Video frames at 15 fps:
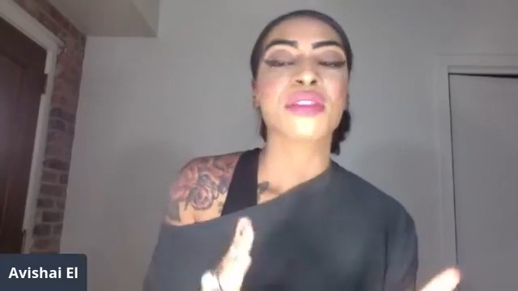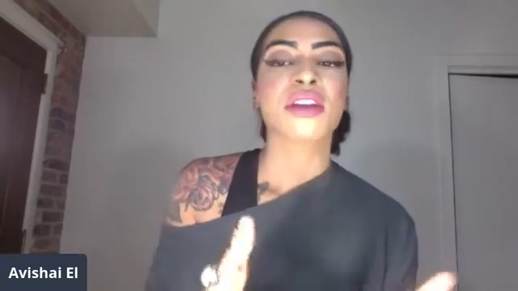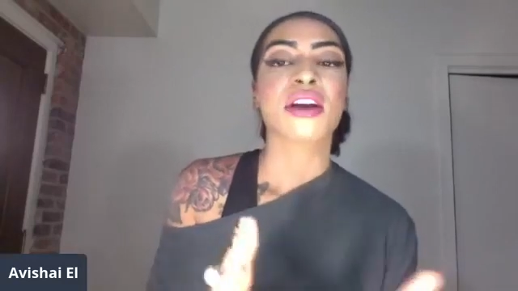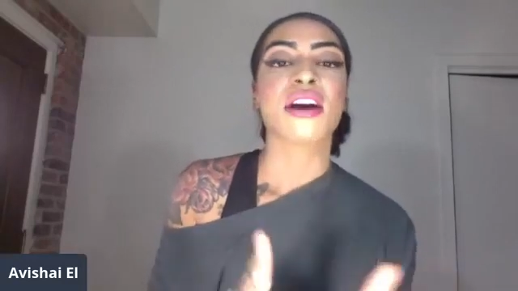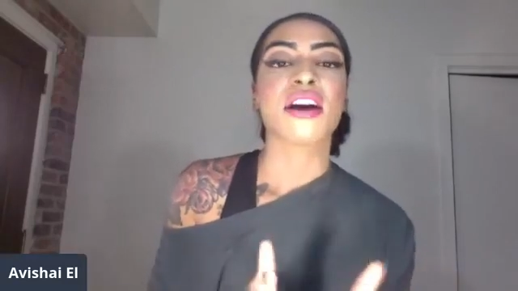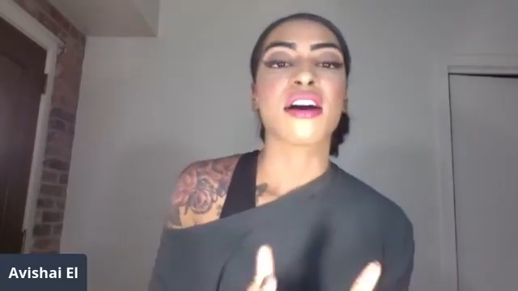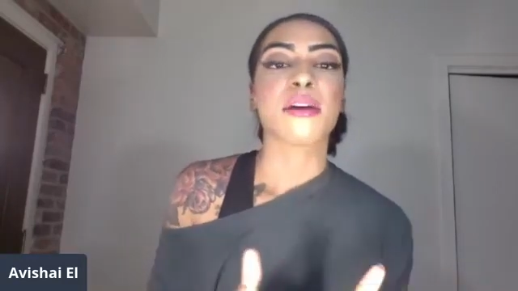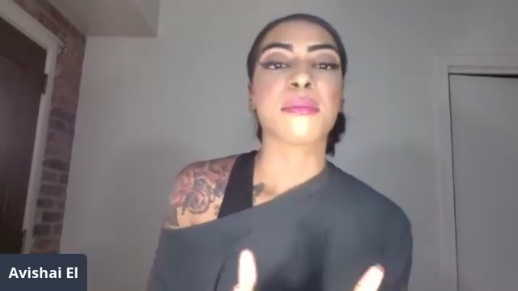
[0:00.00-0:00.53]

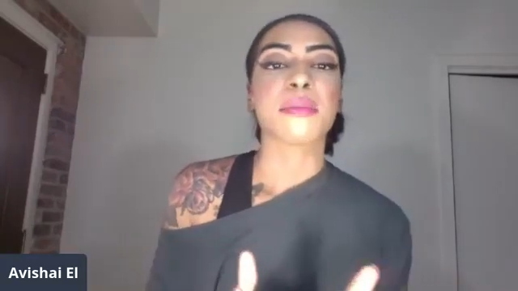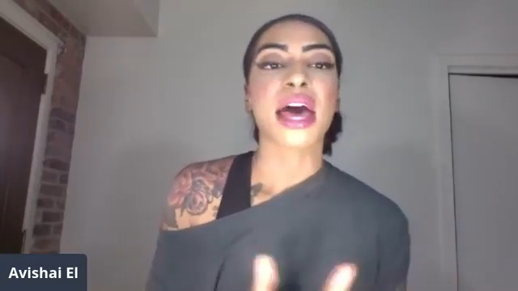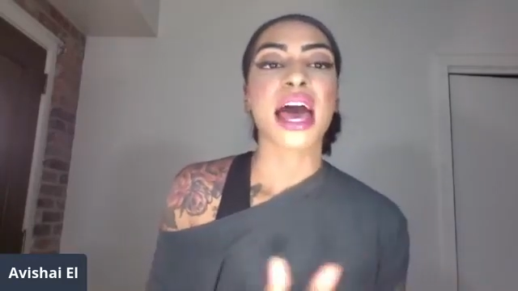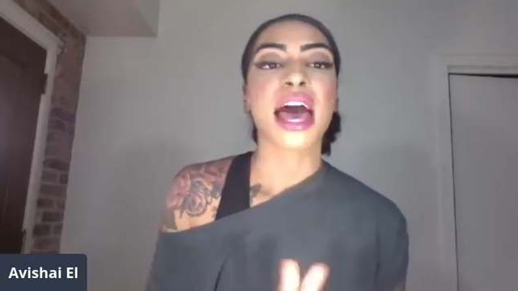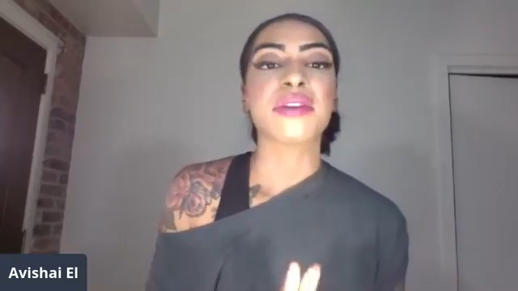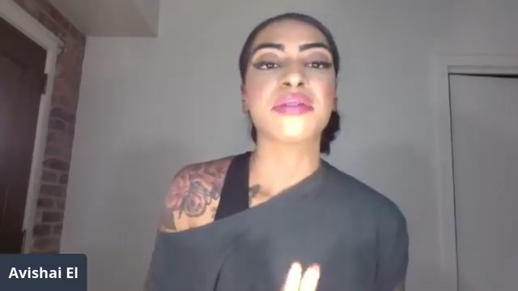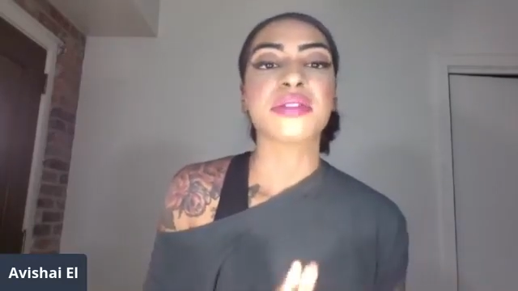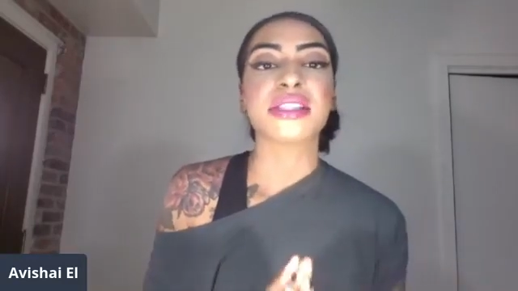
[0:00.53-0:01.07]
um,
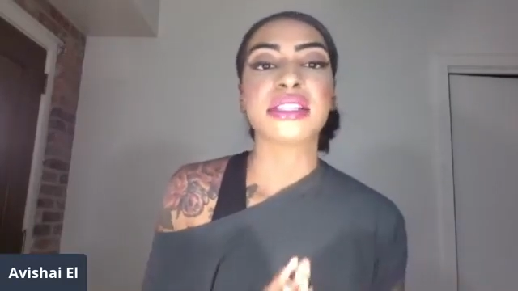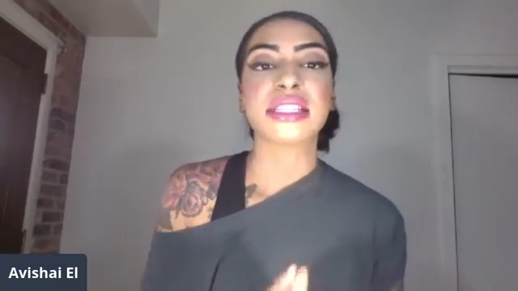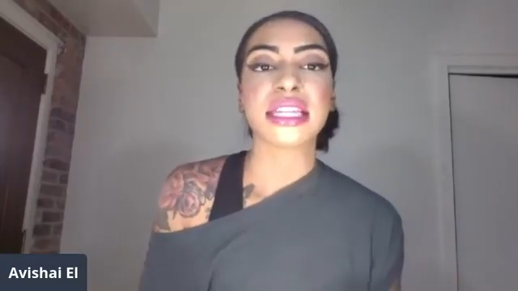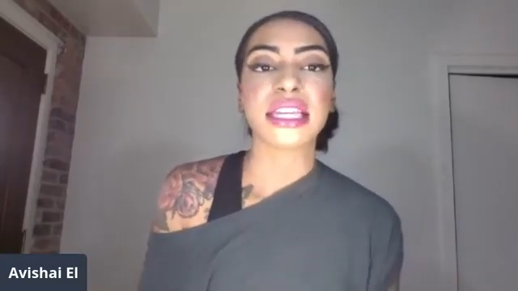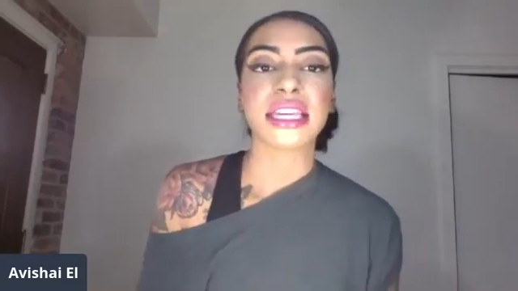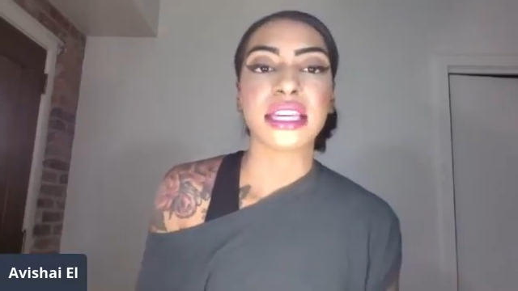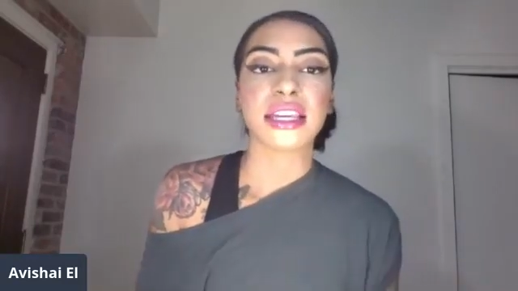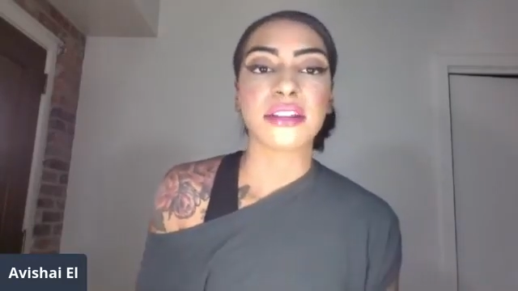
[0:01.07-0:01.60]
I've
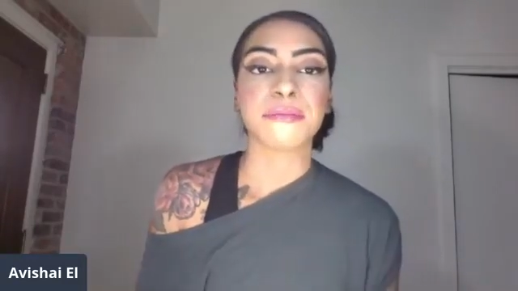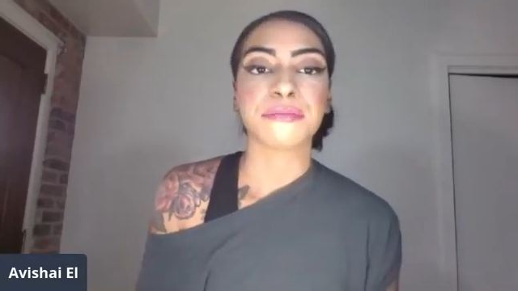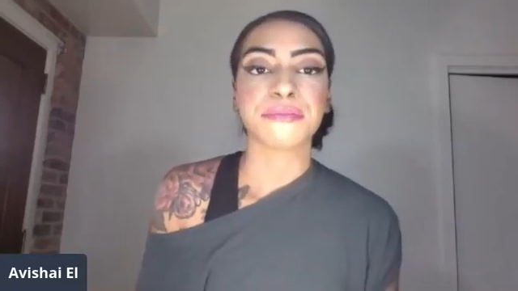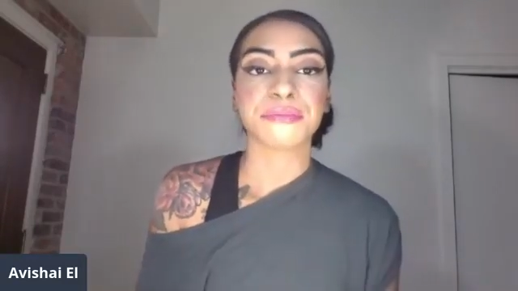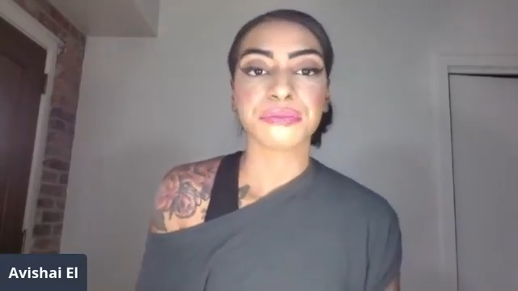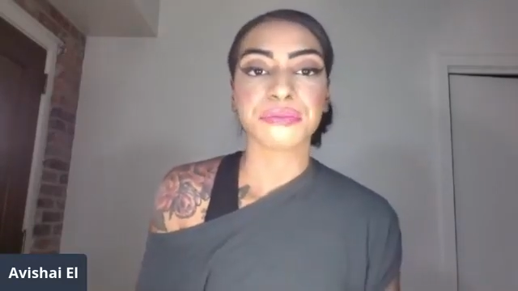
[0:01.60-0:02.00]
seen